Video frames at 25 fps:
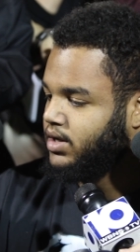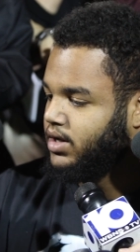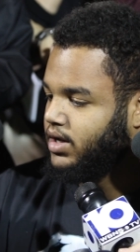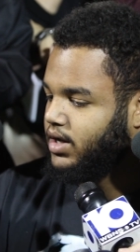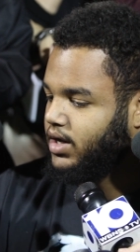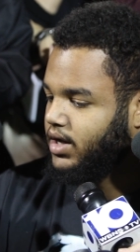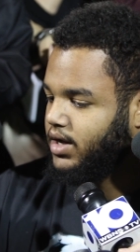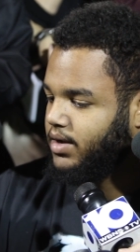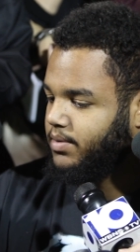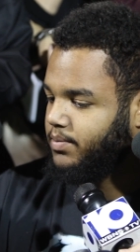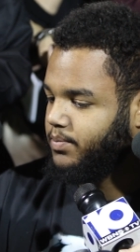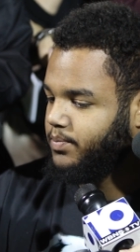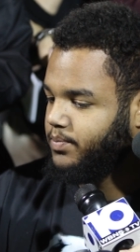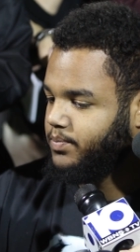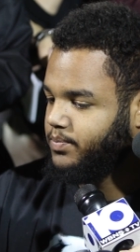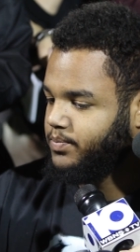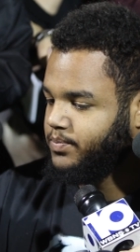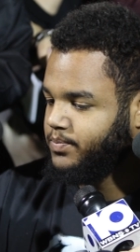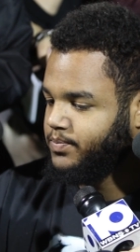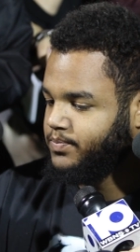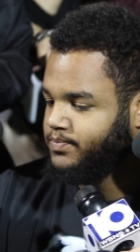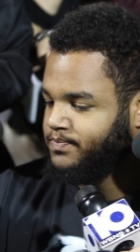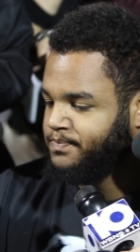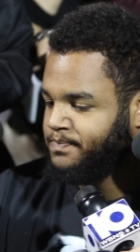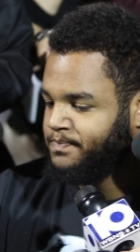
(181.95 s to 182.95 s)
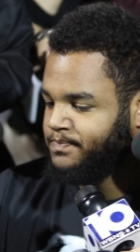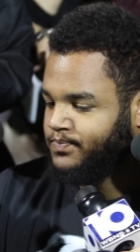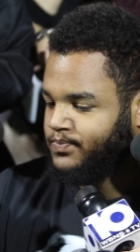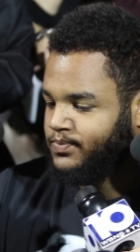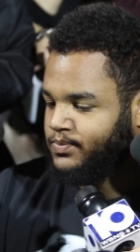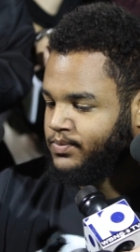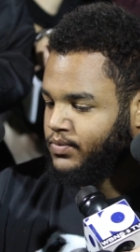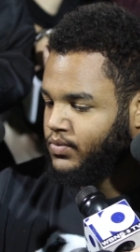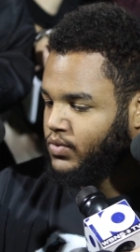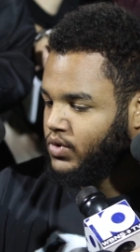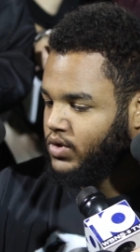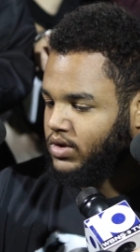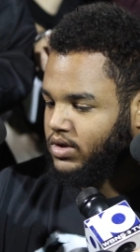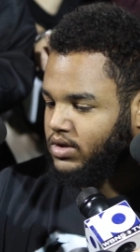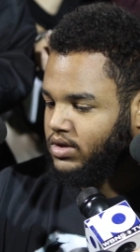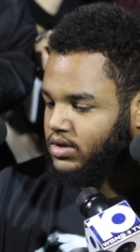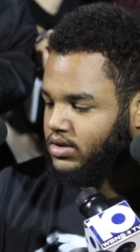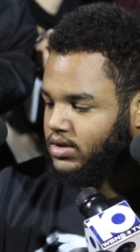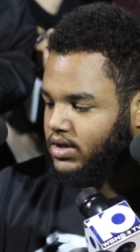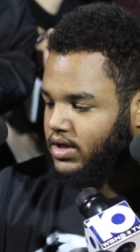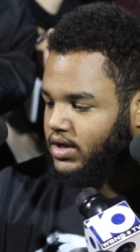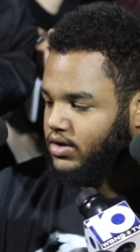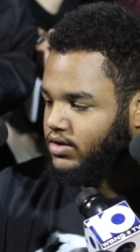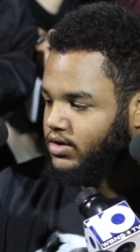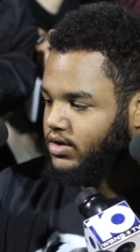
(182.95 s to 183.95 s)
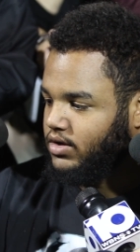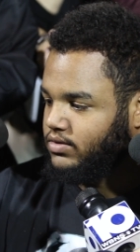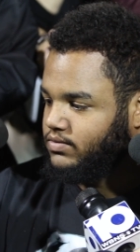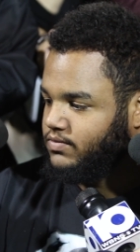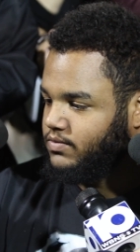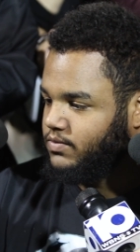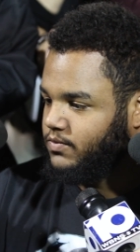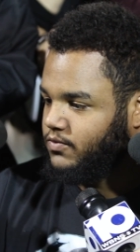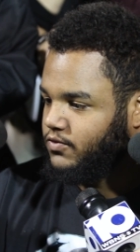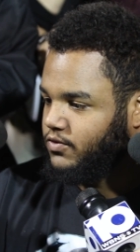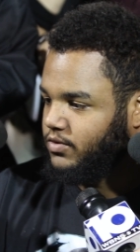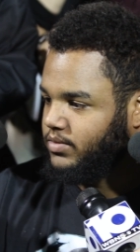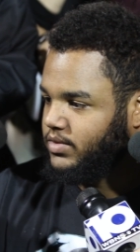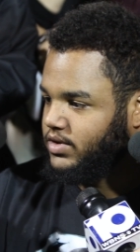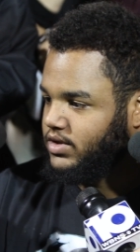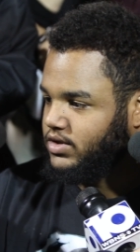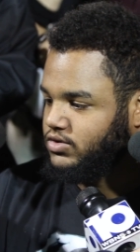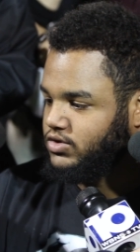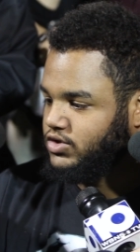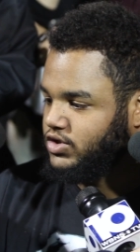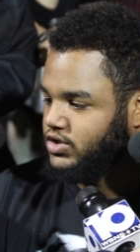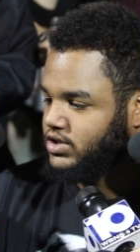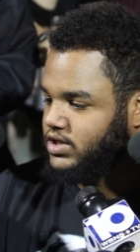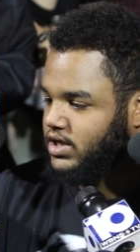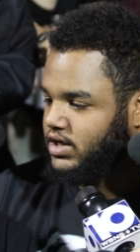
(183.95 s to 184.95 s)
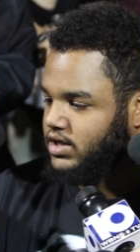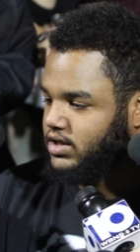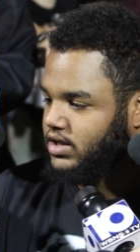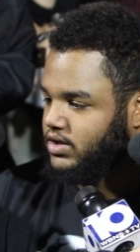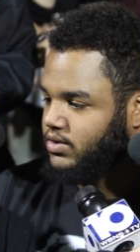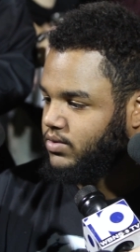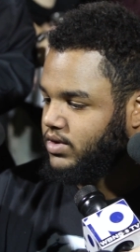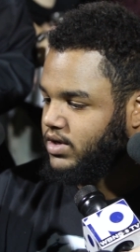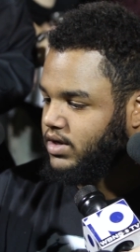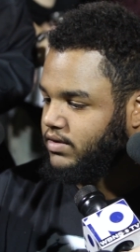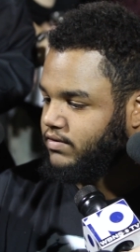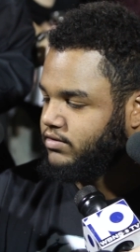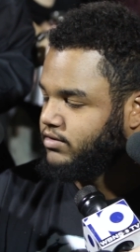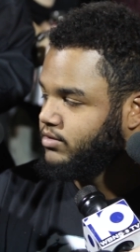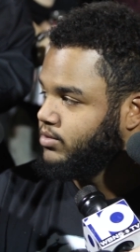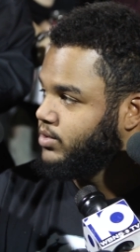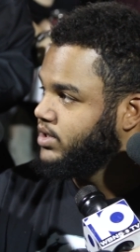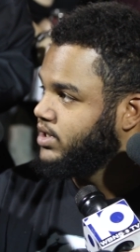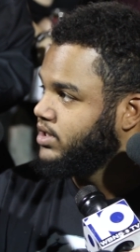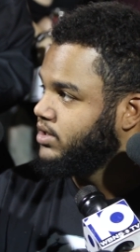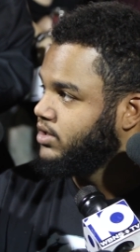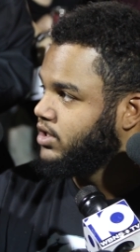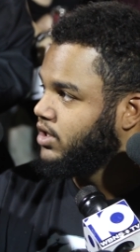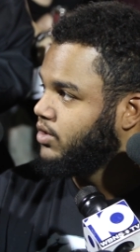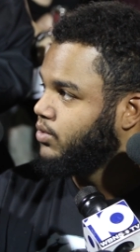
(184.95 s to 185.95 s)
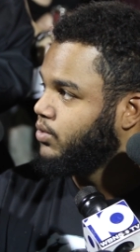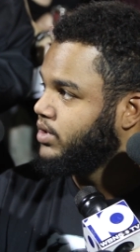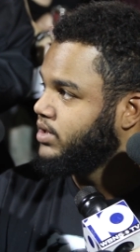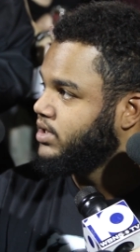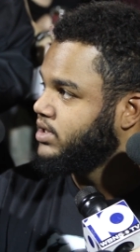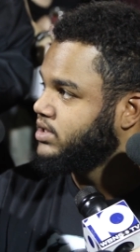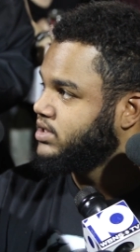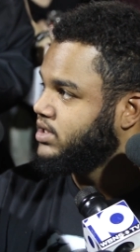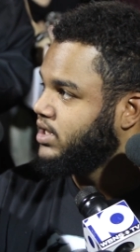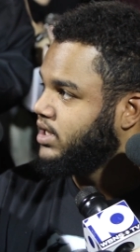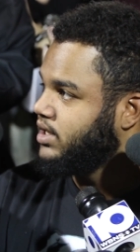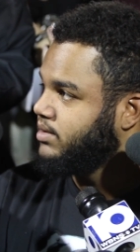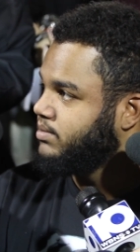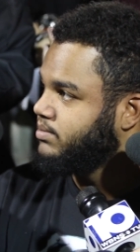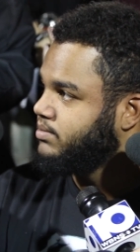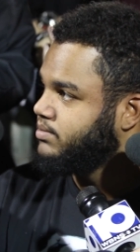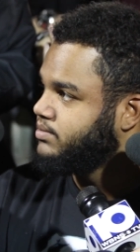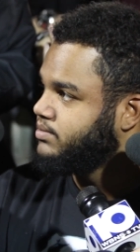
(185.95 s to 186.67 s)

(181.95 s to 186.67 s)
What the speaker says: I don't know. For me, it's just kind of like, whatever, we need to go win this game.